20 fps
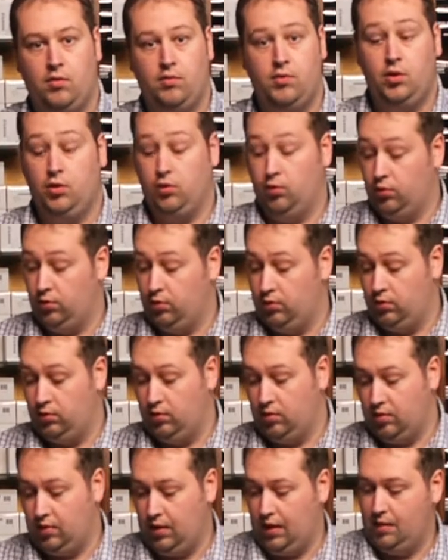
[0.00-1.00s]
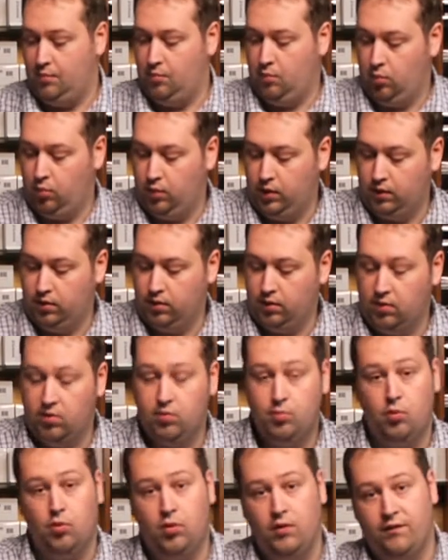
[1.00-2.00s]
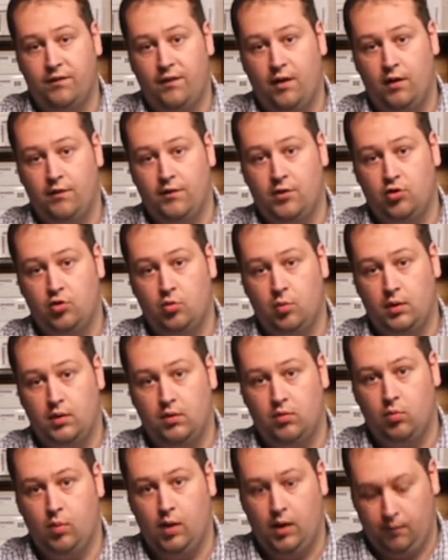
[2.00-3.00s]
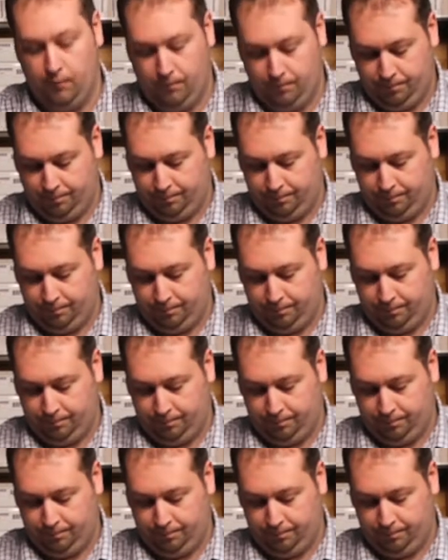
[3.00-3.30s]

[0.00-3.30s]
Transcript: You can also do the same with this smaller 5-inch one as well.